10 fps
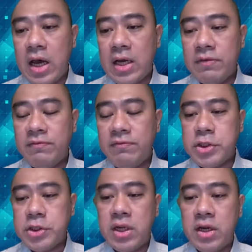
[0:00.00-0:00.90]

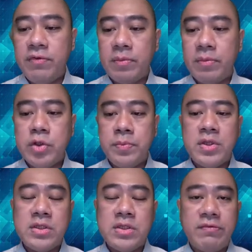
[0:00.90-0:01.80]
inflation here from
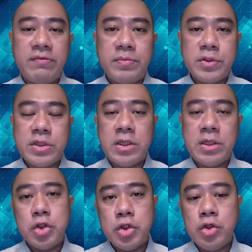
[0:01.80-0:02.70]

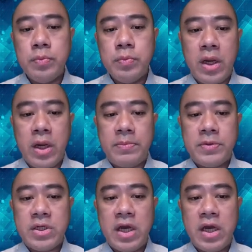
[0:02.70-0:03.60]
2.7% to
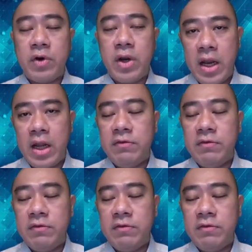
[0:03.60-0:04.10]
2.9% for the headline